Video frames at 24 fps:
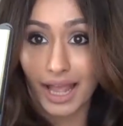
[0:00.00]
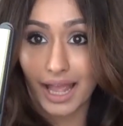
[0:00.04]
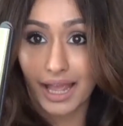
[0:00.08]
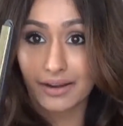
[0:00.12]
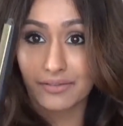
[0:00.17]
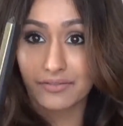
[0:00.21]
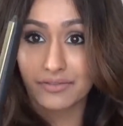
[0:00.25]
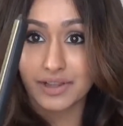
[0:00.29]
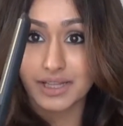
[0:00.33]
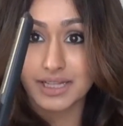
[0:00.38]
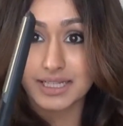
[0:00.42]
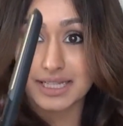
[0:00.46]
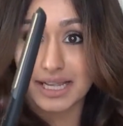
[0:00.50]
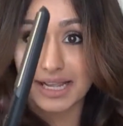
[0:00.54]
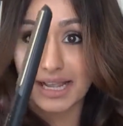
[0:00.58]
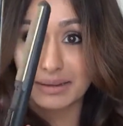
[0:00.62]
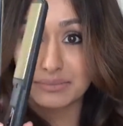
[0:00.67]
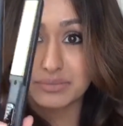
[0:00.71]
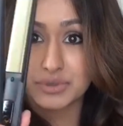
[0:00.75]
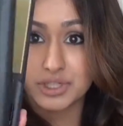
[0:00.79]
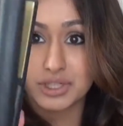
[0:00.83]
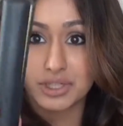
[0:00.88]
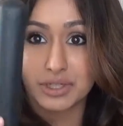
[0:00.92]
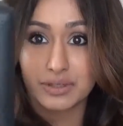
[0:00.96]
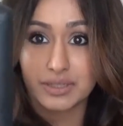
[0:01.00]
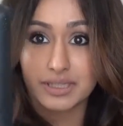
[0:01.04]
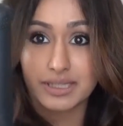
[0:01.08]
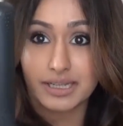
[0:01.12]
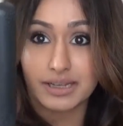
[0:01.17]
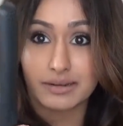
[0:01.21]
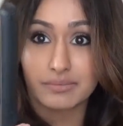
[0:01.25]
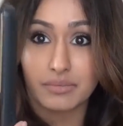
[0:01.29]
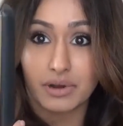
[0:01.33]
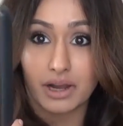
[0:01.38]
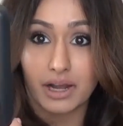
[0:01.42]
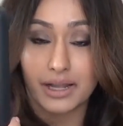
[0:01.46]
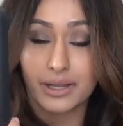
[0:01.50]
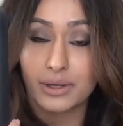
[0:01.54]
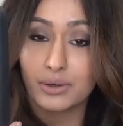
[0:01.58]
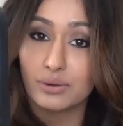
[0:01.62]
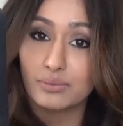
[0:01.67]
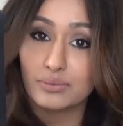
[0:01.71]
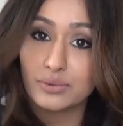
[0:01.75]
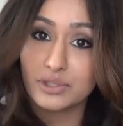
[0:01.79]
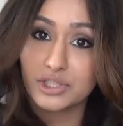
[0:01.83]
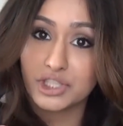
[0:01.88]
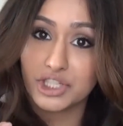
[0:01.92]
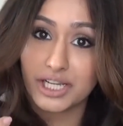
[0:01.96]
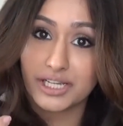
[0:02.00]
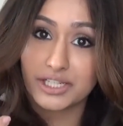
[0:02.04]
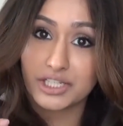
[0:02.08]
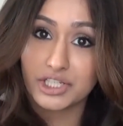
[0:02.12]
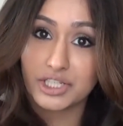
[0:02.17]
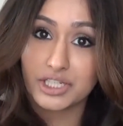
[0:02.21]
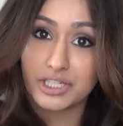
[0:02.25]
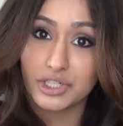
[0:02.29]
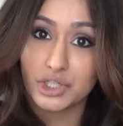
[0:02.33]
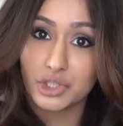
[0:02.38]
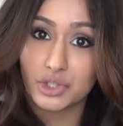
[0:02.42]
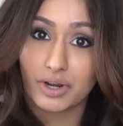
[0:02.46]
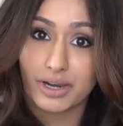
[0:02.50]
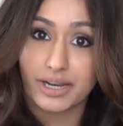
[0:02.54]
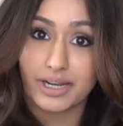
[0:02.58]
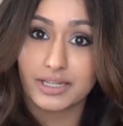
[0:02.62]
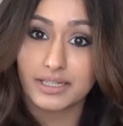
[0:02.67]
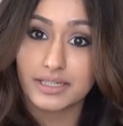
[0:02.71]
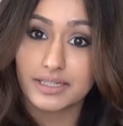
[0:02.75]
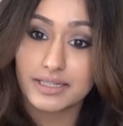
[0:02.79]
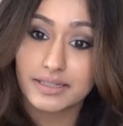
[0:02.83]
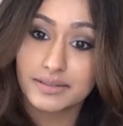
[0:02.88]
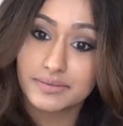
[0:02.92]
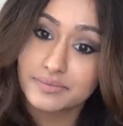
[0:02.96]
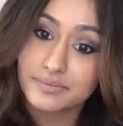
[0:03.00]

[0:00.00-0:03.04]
And for this, I am just using my normal GHD straighteners.